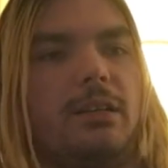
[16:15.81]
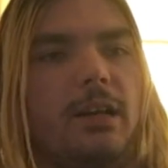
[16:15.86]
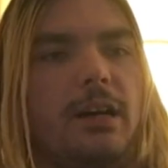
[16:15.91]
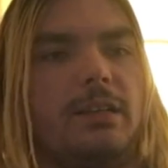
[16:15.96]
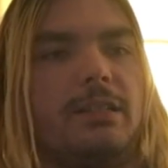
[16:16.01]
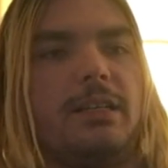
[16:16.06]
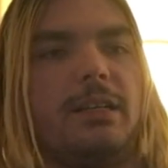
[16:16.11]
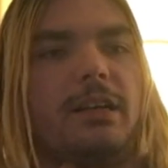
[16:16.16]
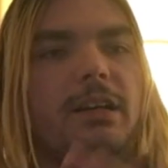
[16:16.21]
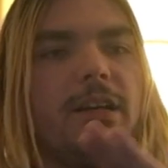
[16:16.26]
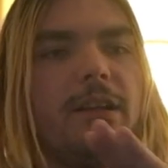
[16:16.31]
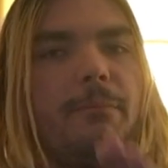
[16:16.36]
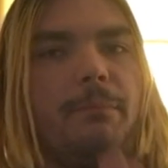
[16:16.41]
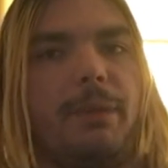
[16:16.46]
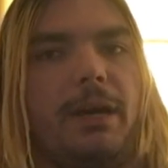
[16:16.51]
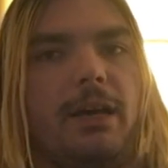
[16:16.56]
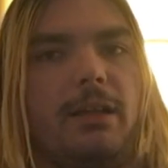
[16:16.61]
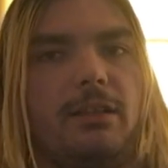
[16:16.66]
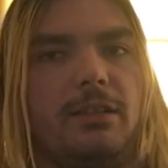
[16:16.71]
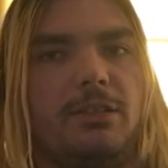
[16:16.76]
content on a
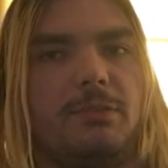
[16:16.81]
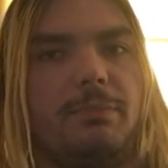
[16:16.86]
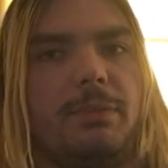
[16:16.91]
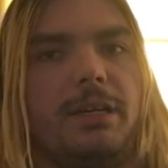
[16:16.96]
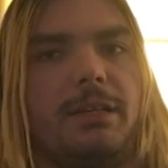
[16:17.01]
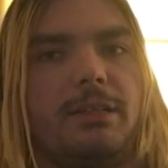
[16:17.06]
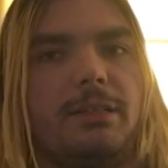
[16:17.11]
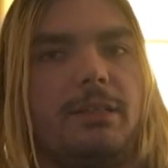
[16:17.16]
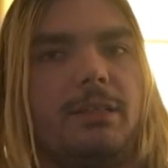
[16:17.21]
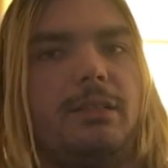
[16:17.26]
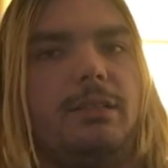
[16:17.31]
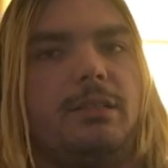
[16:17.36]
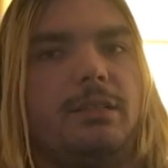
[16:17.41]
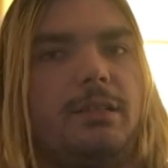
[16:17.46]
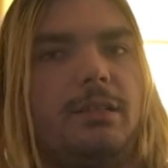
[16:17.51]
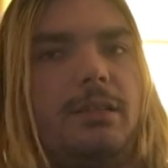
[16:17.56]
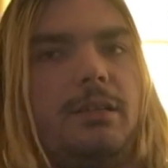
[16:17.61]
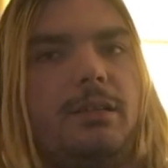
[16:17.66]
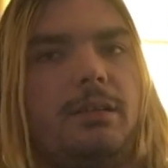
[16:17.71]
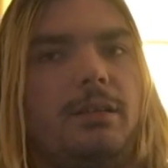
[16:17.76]
balanced
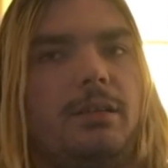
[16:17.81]
basis.